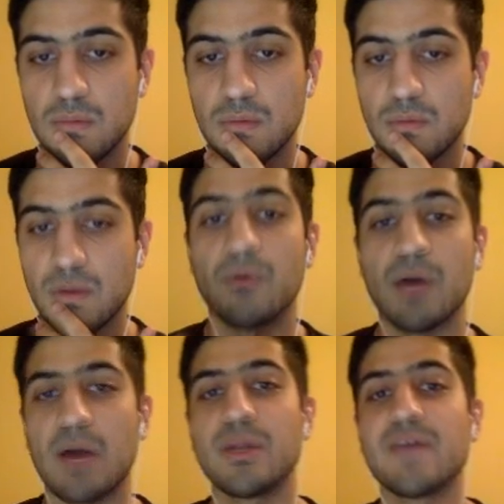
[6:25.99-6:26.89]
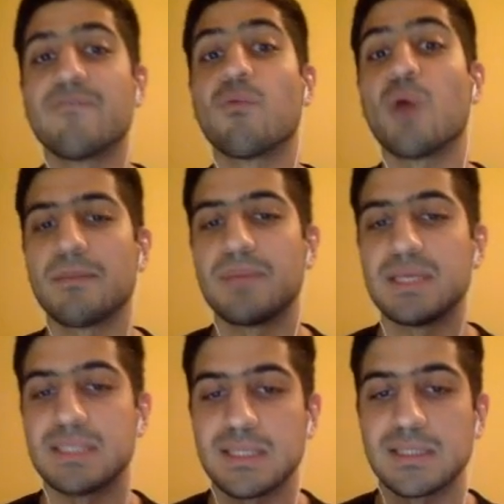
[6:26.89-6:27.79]
Or I would have won a
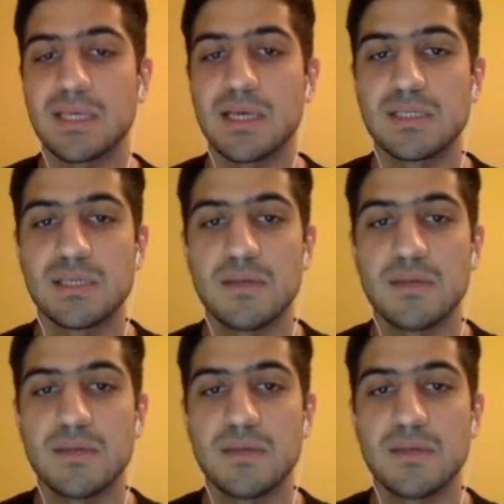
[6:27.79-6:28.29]
piece in this case.